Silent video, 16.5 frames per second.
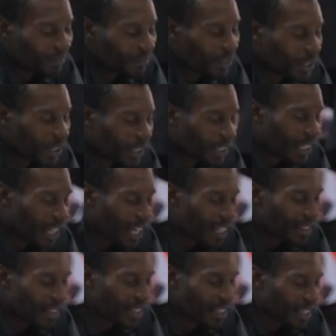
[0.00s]
I'm very proud
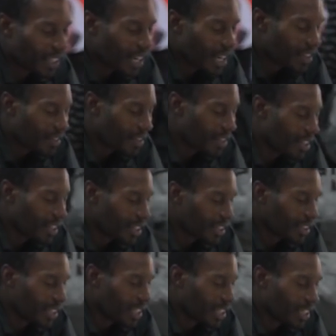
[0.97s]
of them. I've seen a
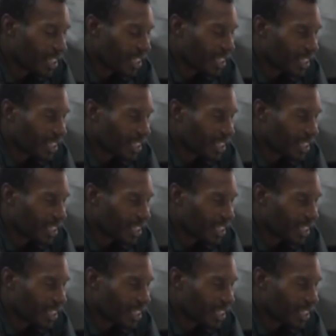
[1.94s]
lot of them